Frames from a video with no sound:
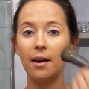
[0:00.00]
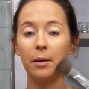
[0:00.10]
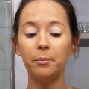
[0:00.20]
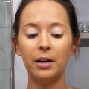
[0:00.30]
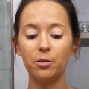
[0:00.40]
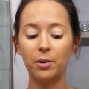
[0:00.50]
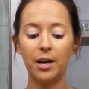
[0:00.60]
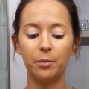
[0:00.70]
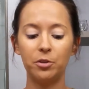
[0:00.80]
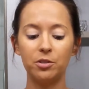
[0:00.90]
And by the
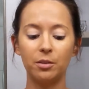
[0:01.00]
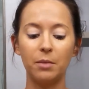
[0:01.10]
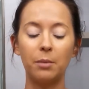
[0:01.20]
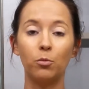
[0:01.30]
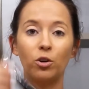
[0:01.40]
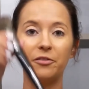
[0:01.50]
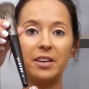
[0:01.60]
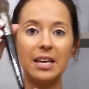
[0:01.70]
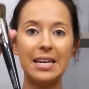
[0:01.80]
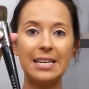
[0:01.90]
way, I'm using my Morphe
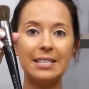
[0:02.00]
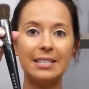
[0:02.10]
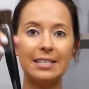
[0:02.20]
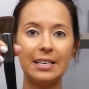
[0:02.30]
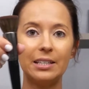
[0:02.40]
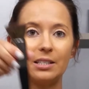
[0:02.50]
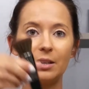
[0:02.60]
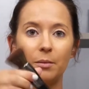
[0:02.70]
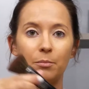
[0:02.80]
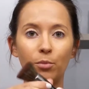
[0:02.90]

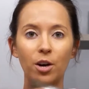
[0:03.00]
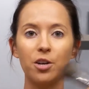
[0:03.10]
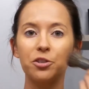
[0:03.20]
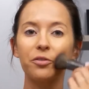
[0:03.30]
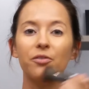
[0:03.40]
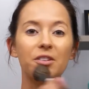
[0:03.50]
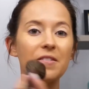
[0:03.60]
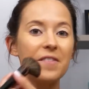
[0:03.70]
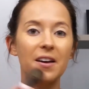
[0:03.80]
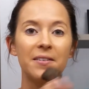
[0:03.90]
E6 brush for
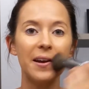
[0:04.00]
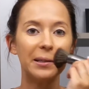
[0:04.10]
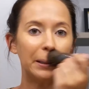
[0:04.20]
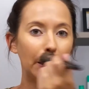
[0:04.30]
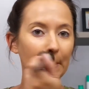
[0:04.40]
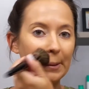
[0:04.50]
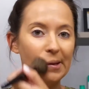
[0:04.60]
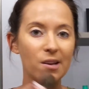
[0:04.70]
the foundation.